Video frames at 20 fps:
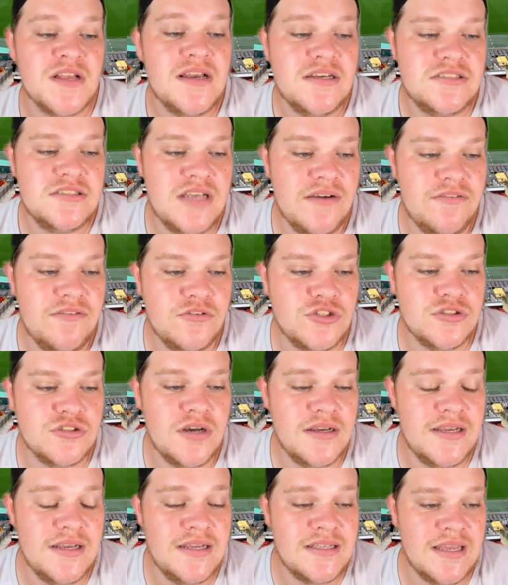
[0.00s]
Sheffield
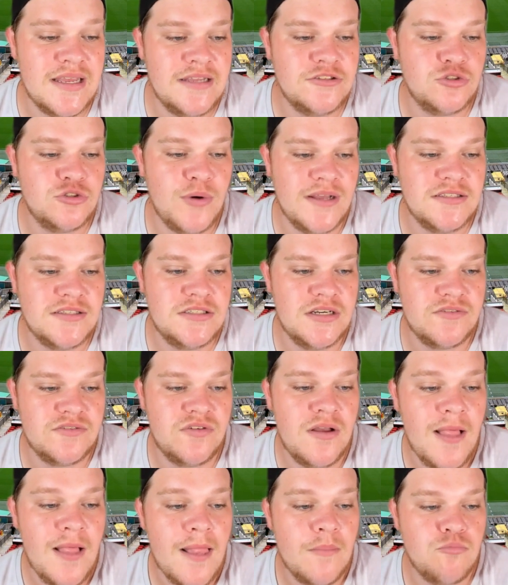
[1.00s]
United in 20th,
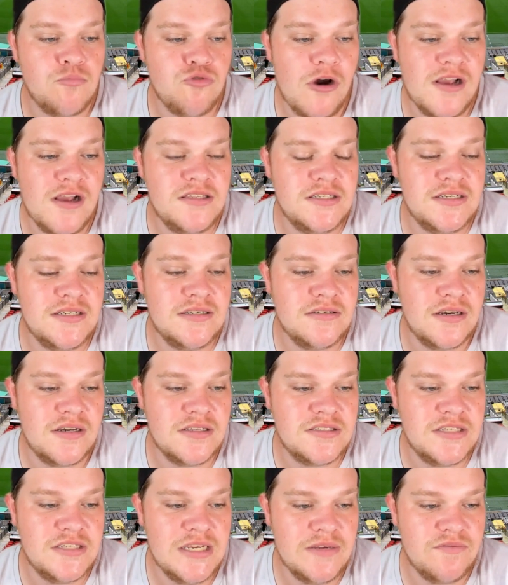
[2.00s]
Brighton in
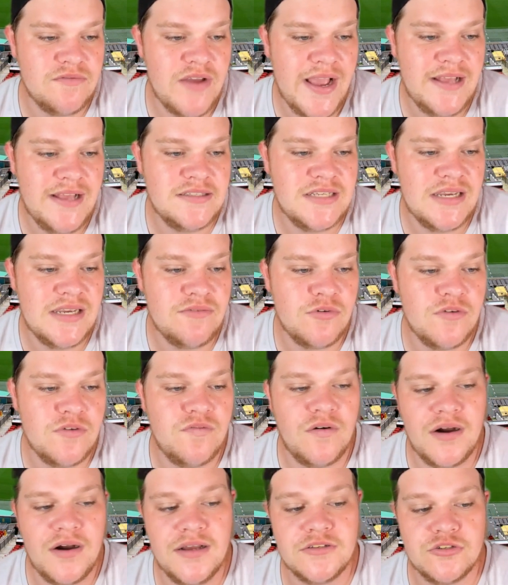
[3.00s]
19th, 18th we
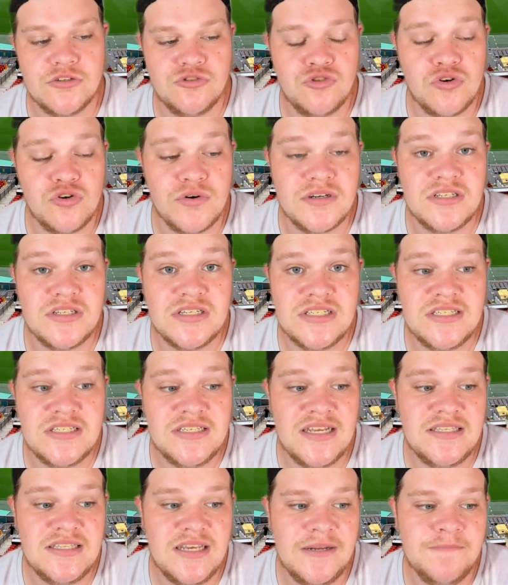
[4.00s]
find Norwich
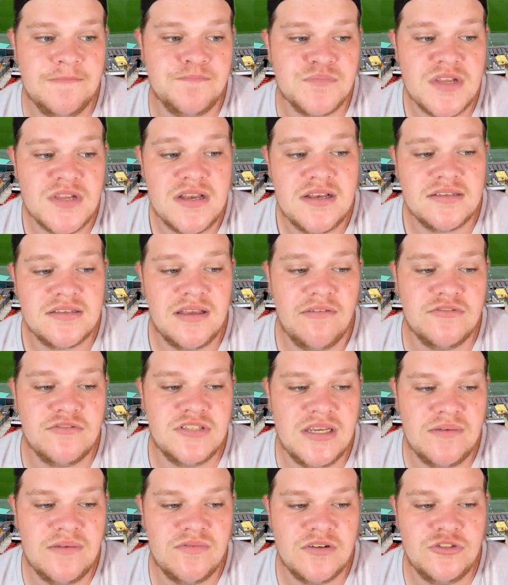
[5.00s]
City,
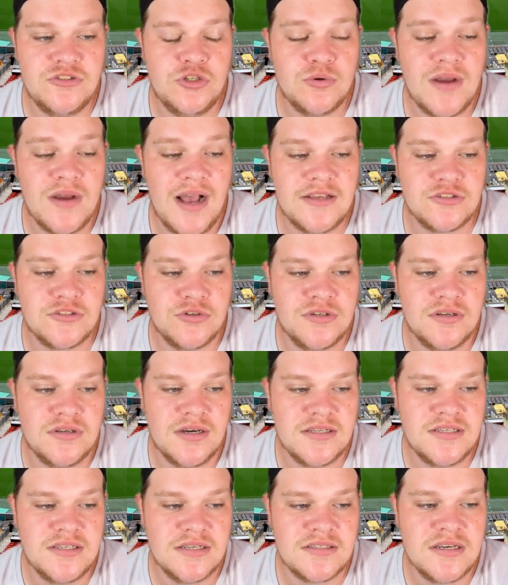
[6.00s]
17th Newcastle
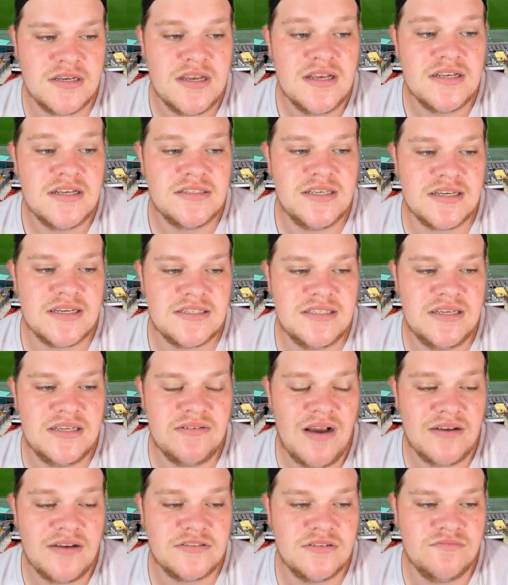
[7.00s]
United, 16th
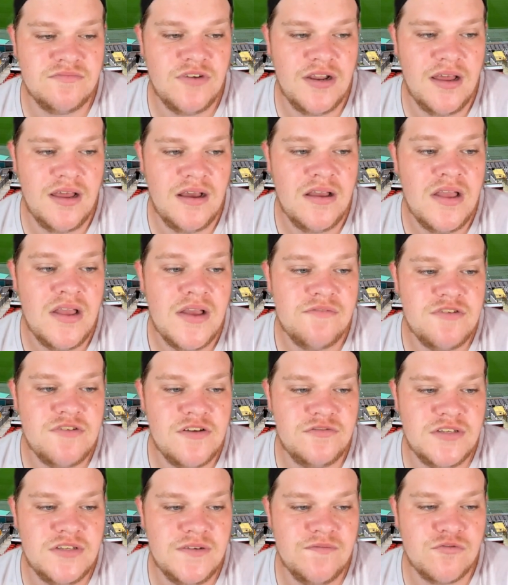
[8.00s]
Aston Villa,
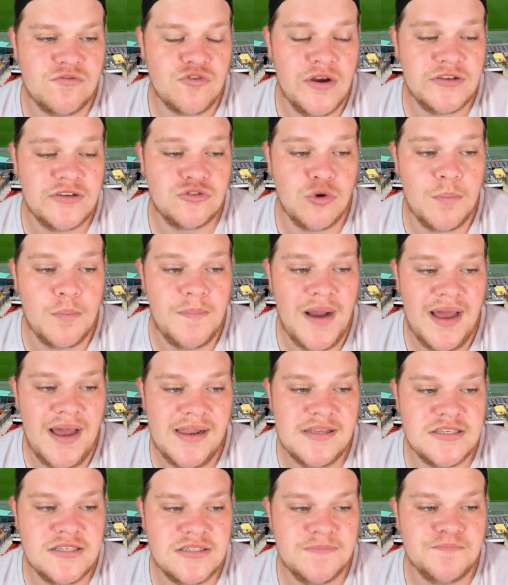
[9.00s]
15th Crystal
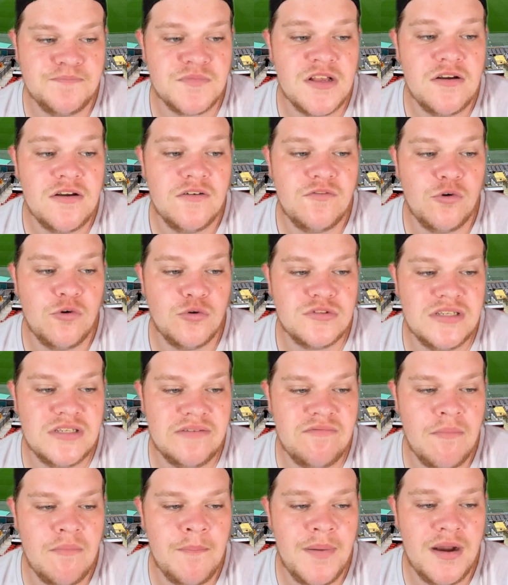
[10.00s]
Palace,
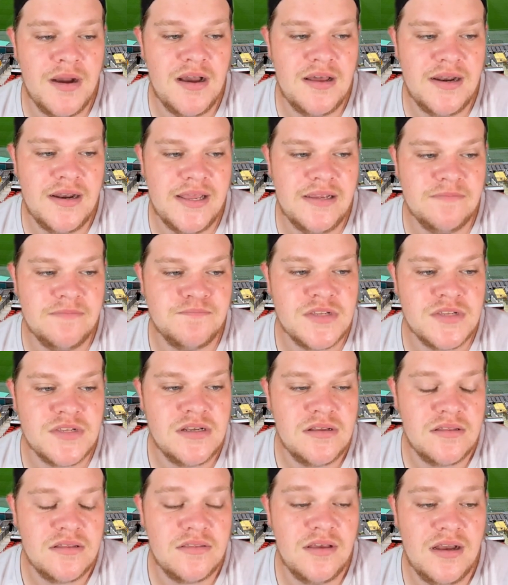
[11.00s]
14th Burnley,
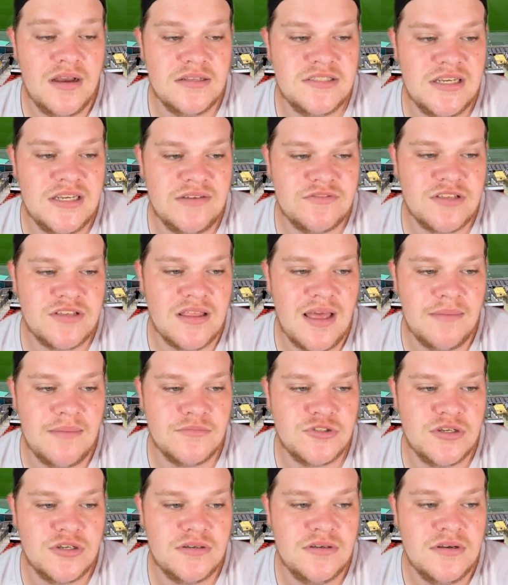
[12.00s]
13th
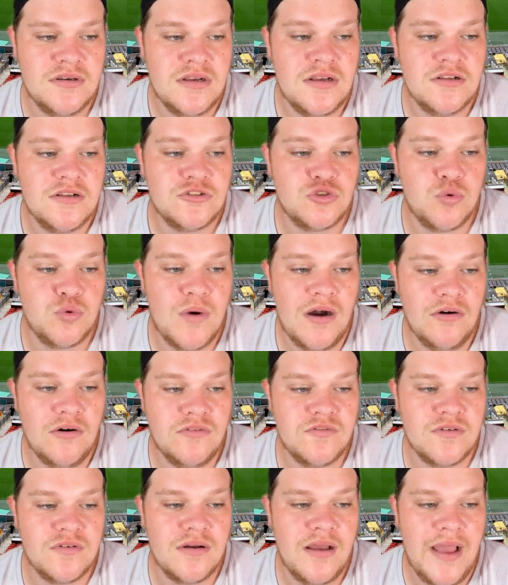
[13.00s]
Southampton,
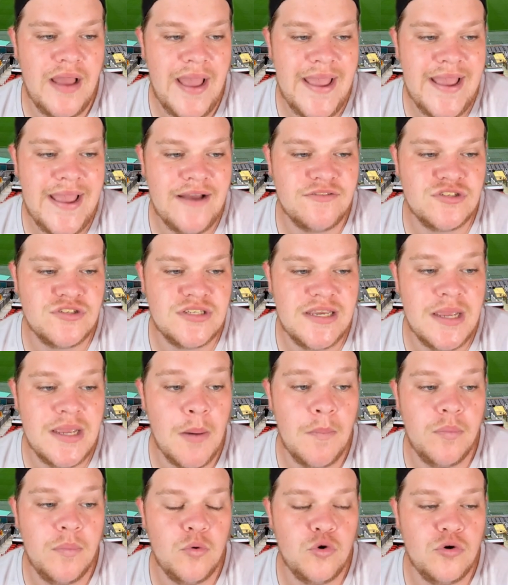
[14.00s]
12th
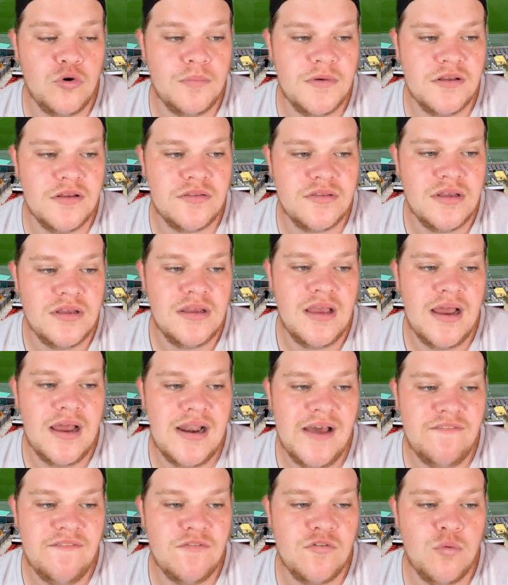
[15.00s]
AFC Bournemouth,
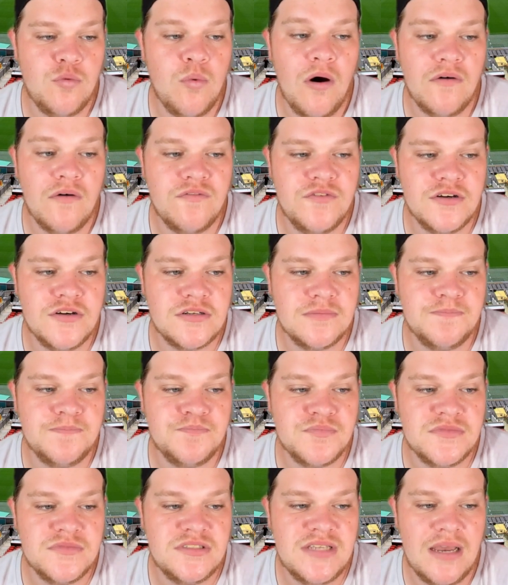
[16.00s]
11th Watford,
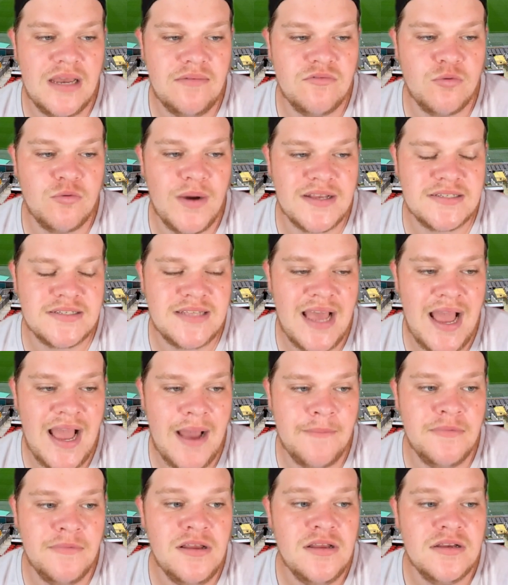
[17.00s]
10th West
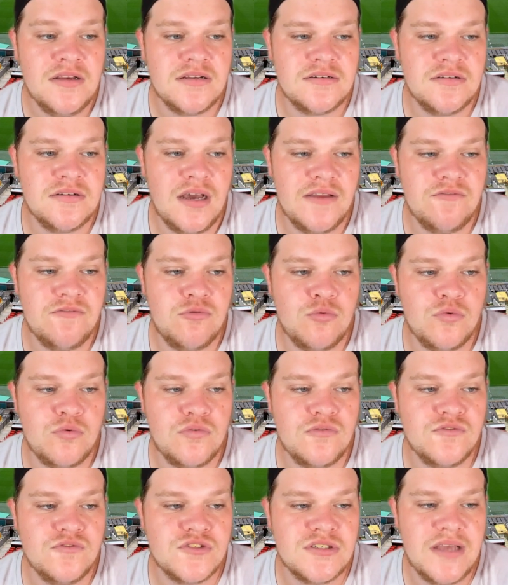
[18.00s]
Ham, 9th
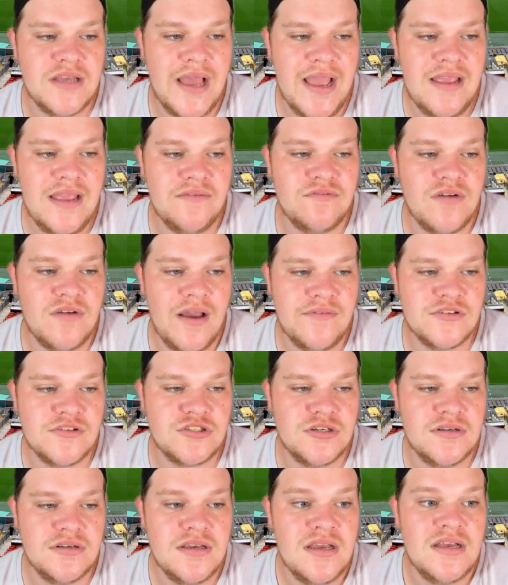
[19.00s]
Wolves, 8th
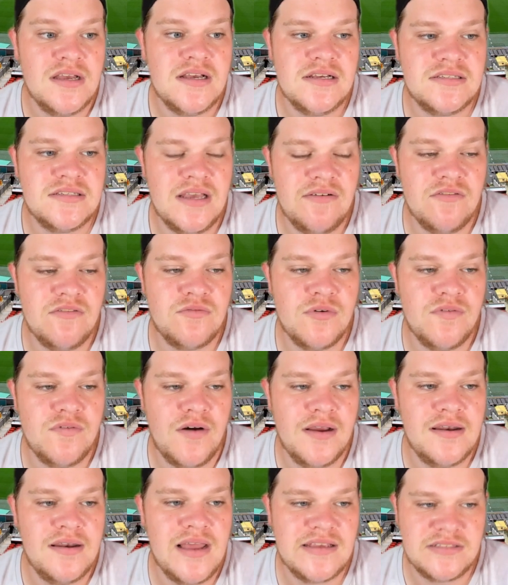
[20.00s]
Everton, 7th we
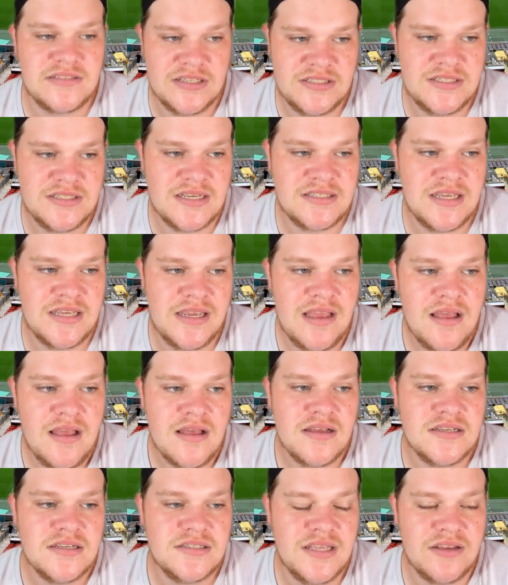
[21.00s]
find Leicester City,
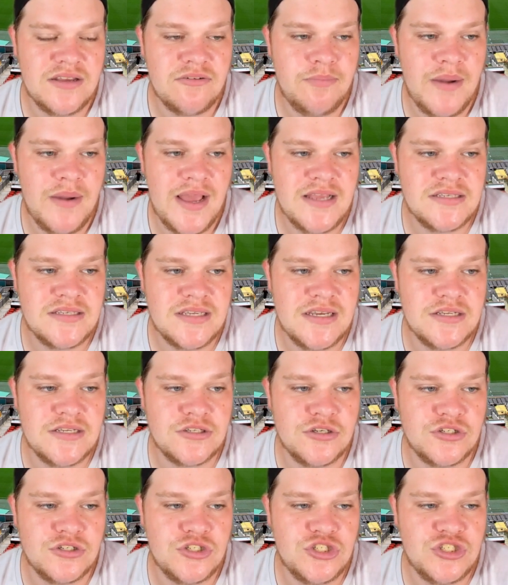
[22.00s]
6th place is
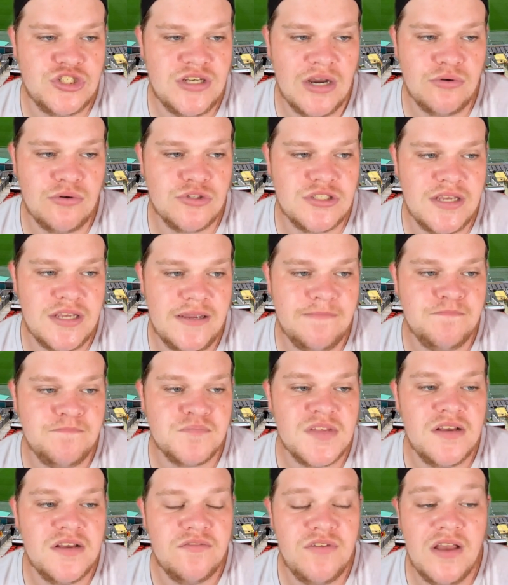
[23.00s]
Chelsea,
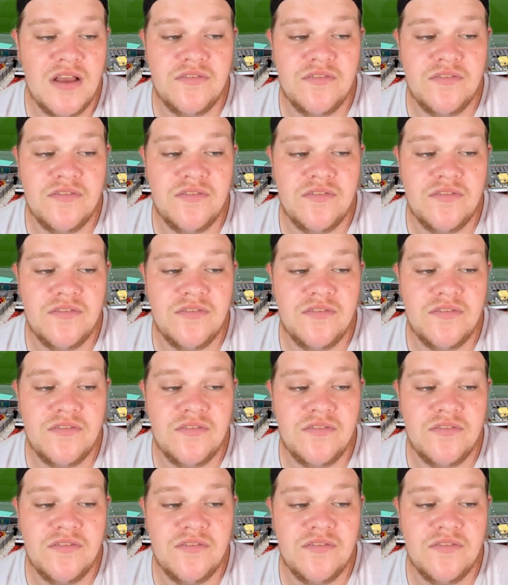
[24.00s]
5th